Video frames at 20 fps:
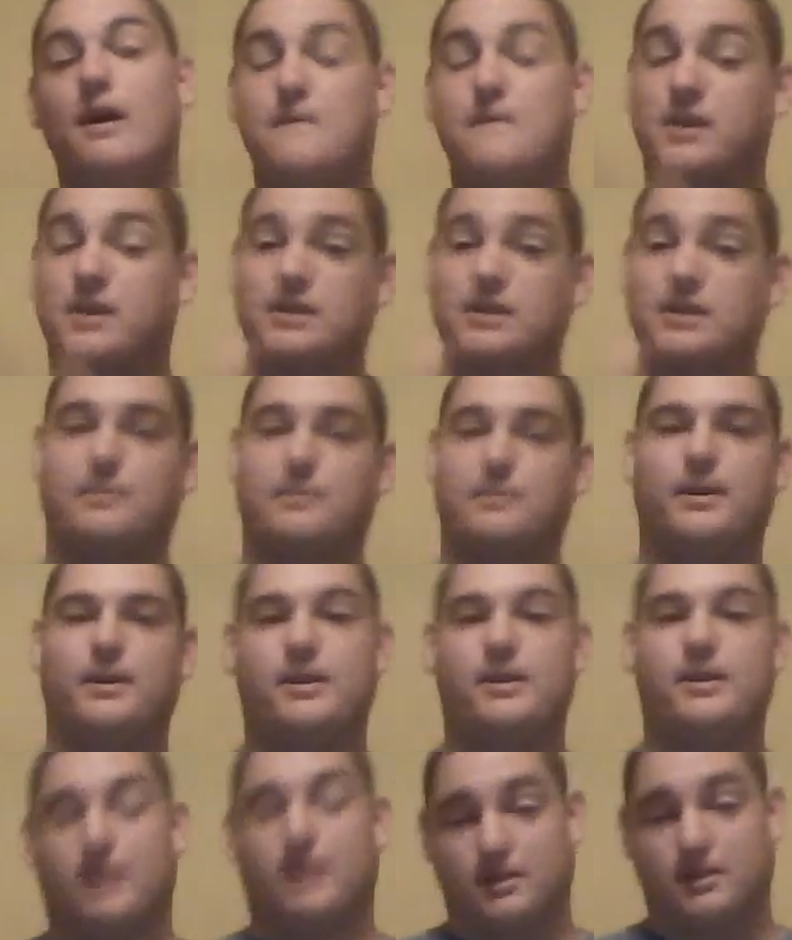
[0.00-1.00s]
because I played it
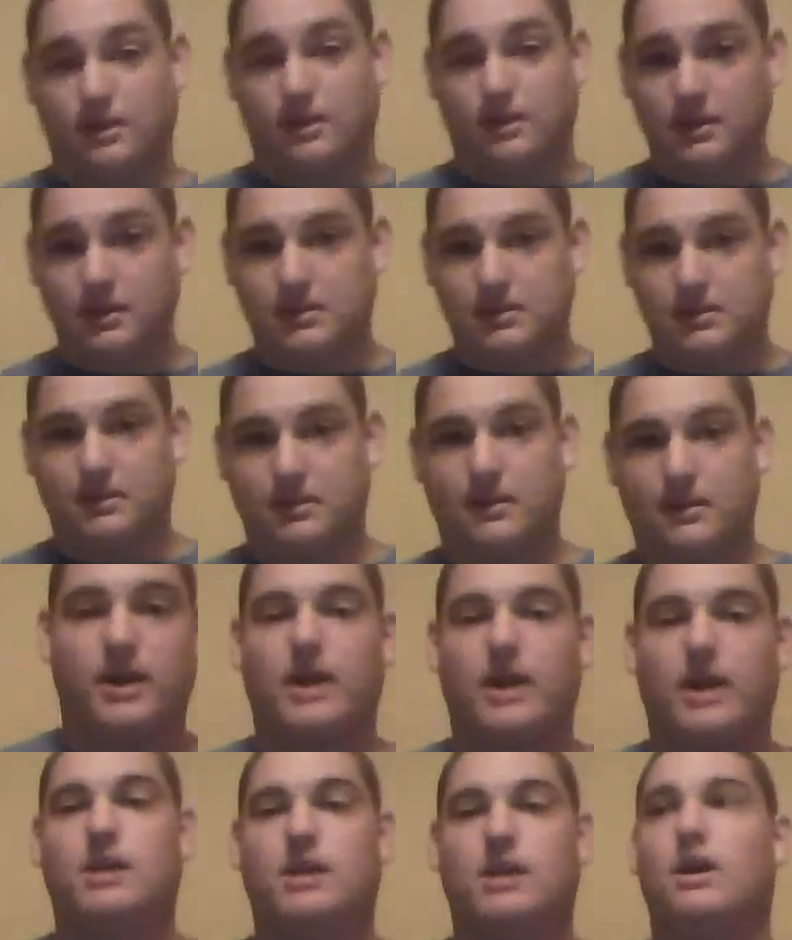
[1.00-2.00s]
at Guitar Center,
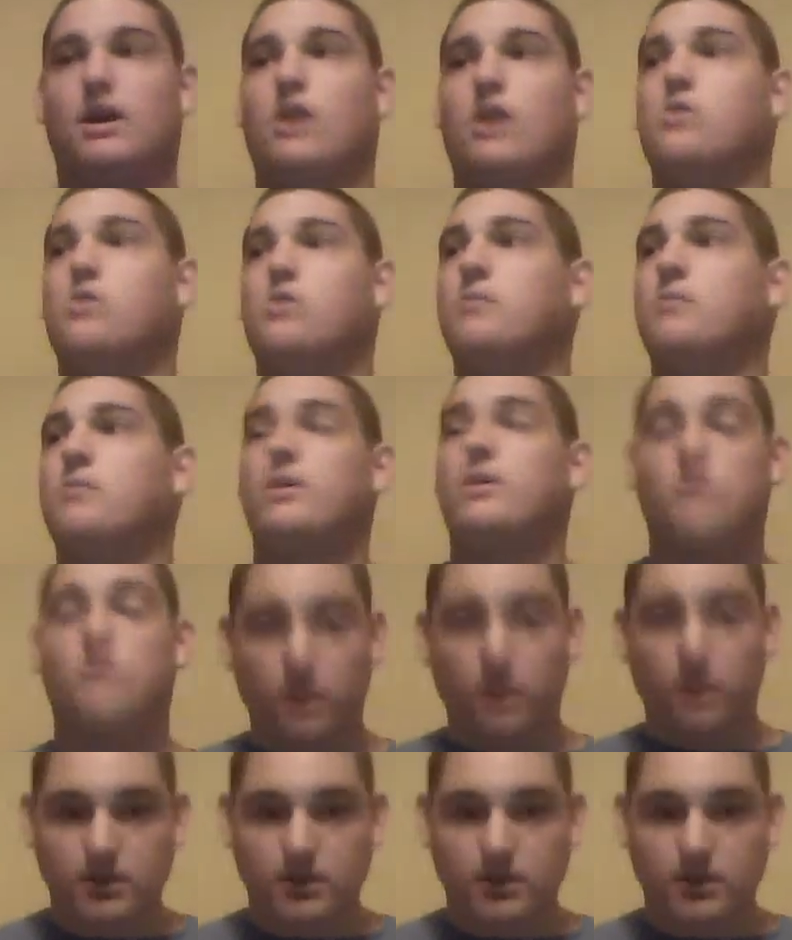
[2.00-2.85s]
and oh my word,